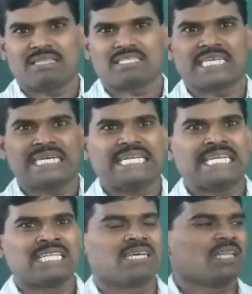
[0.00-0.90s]
The
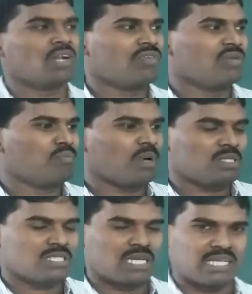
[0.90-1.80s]
sending the nerve
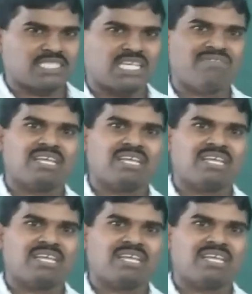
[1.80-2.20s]
impulse or receiving